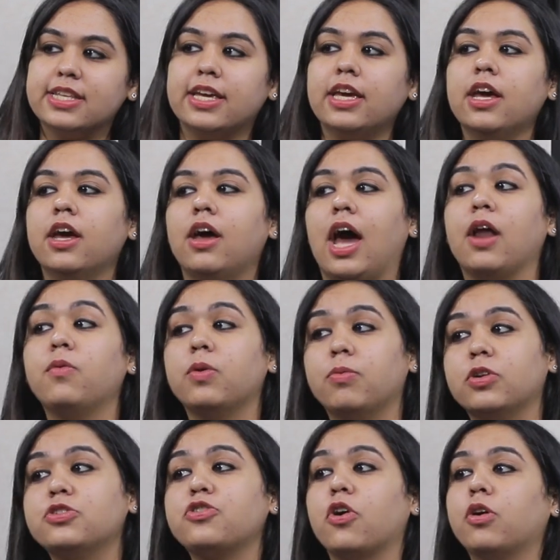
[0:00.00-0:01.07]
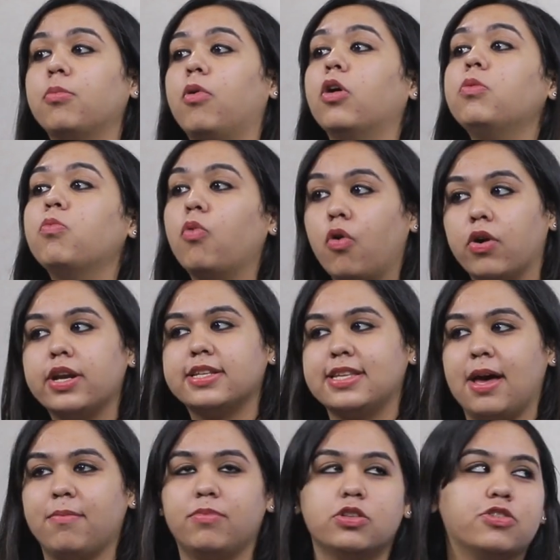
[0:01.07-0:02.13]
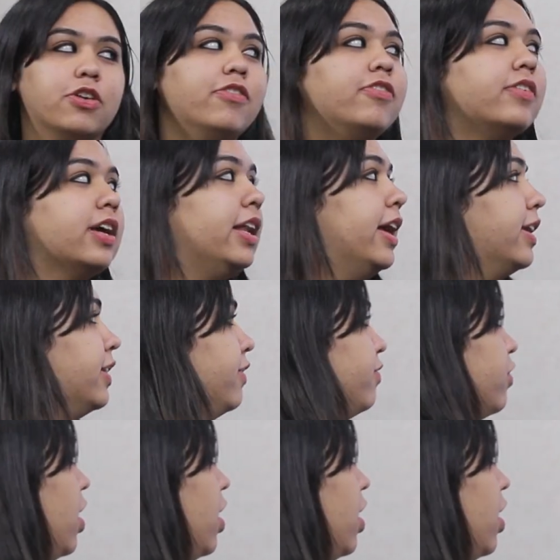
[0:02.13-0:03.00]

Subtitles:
see and we will talk about more examples of collective